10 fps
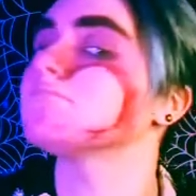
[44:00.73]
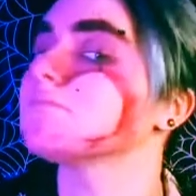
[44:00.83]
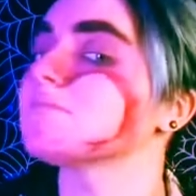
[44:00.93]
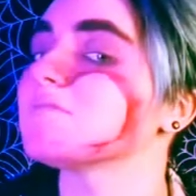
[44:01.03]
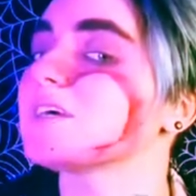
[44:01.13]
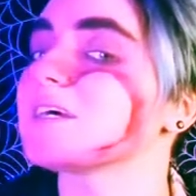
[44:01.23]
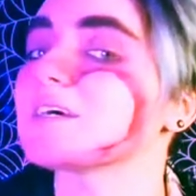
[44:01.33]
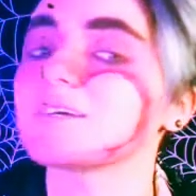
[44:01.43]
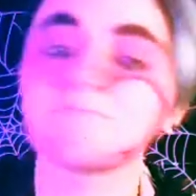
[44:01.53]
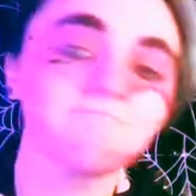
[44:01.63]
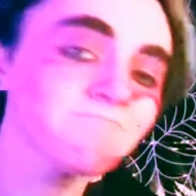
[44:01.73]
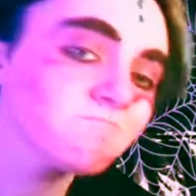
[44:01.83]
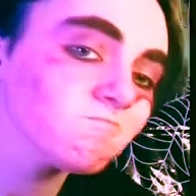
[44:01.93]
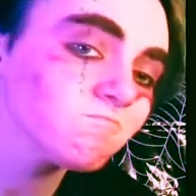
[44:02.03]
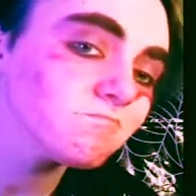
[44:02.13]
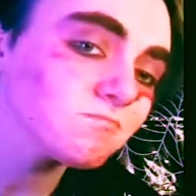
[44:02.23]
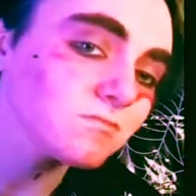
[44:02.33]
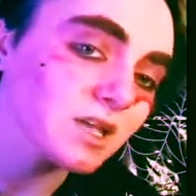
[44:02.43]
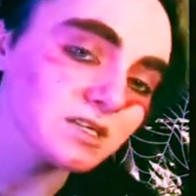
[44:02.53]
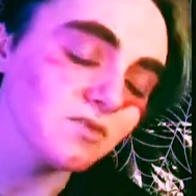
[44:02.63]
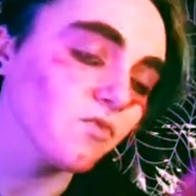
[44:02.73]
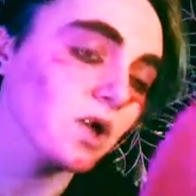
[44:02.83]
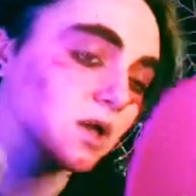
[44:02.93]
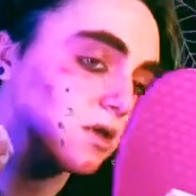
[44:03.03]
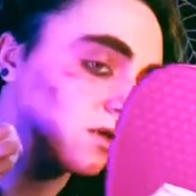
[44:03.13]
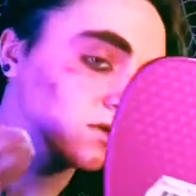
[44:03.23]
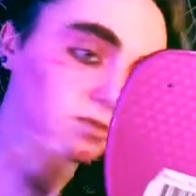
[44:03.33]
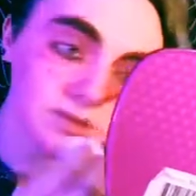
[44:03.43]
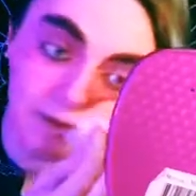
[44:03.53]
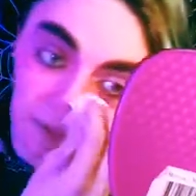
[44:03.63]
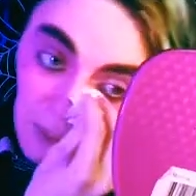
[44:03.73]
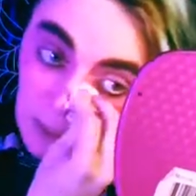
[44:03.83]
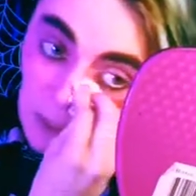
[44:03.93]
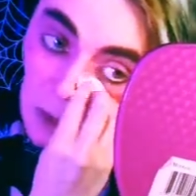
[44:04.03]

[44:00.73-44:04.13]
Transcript: Ugh. Nice and red. Just how I like it.